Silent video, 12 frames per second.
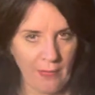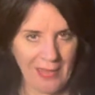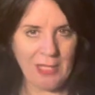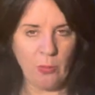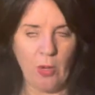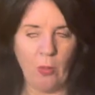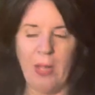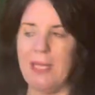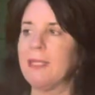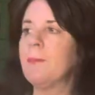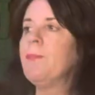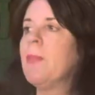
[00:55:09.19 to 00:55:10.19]
That's what it
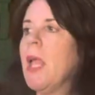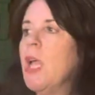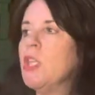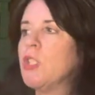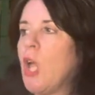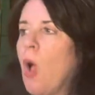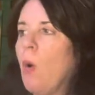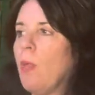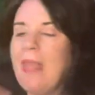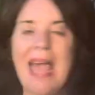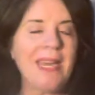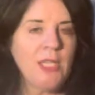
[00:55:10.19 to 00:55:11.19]
was. So
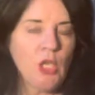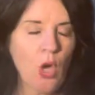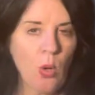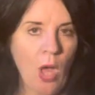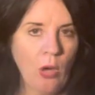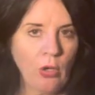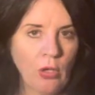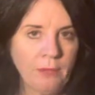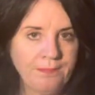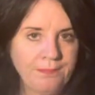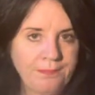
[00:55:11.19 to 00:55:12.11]
that is no longer.